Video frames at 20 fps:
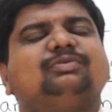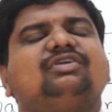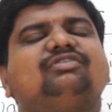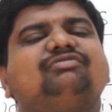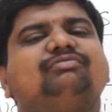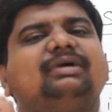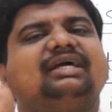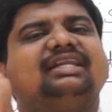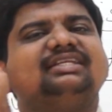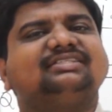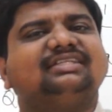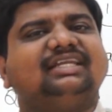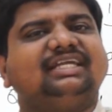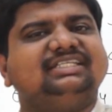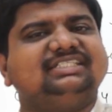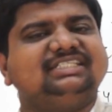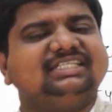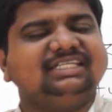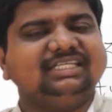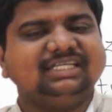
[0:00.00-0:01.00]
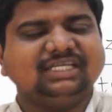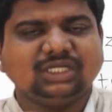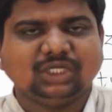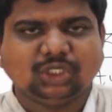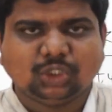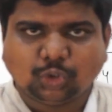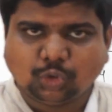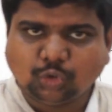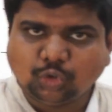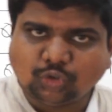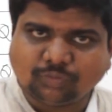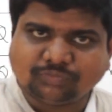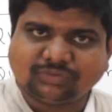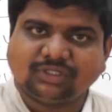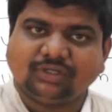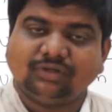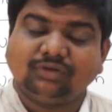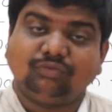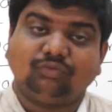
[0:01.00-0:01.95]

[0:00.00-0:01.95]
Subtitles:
power of minus 19 coulombs.